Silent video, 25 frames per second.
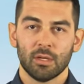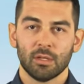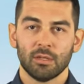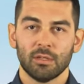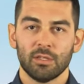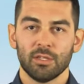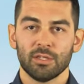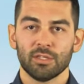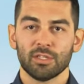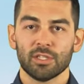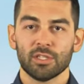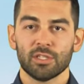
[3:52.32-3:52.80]

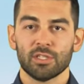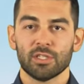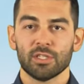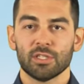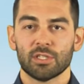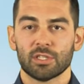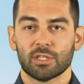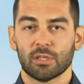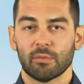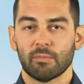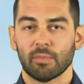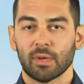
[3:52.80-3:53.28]
This
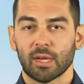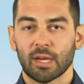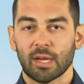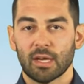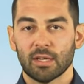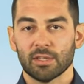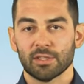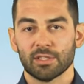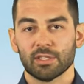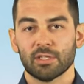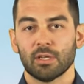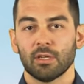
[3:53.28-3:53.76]
system
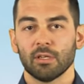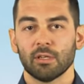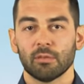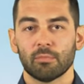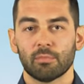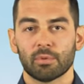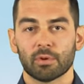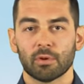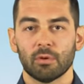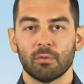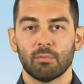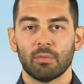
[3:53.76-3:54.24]
cancelled the
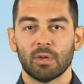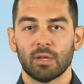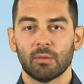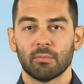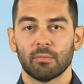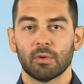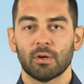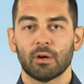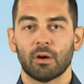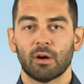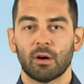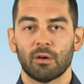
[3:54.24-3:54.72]

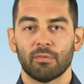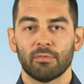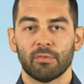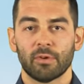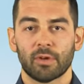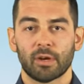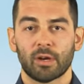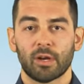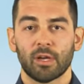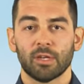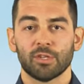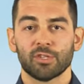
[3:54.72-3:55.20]
problem of
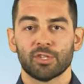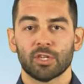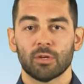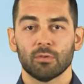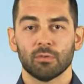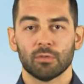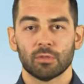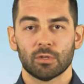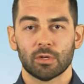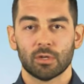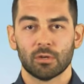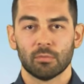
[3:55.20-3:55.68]
range
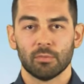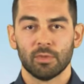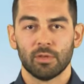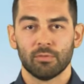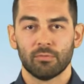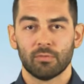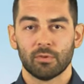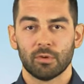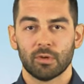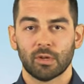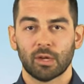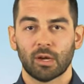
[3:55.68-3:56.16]
autonomy
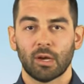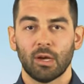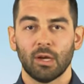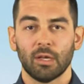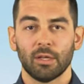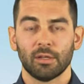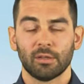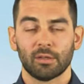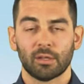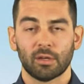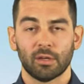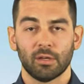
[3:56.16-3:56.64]
for
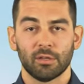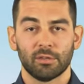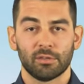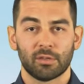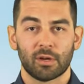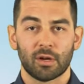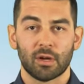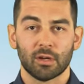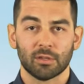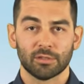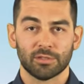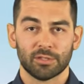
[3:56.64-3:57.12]
electric
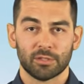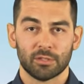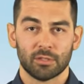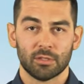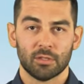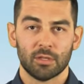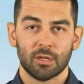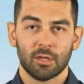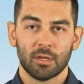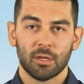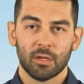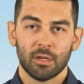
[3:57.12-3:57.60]
trucks,
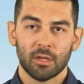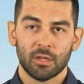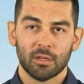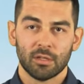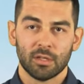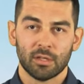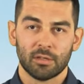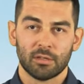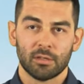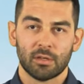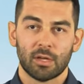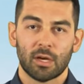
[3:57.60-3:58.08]

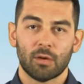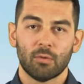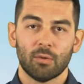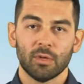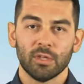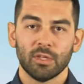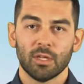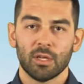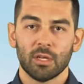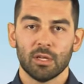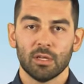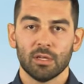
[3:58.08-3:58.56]
that
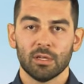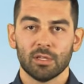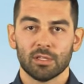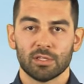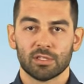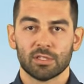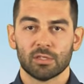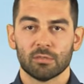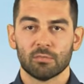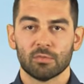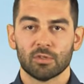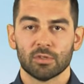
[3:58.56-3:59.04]
nowadays
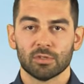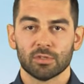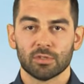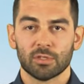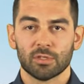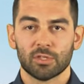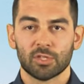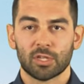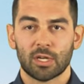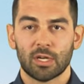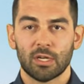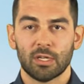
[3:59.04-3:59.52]
is the most
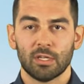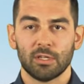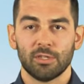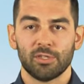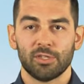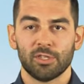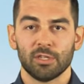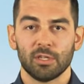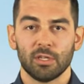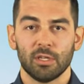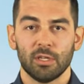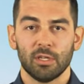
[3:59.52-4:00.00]

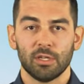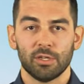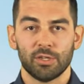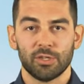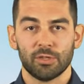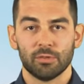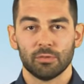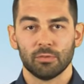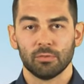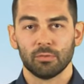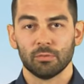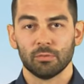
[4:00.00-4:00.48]
challenging issue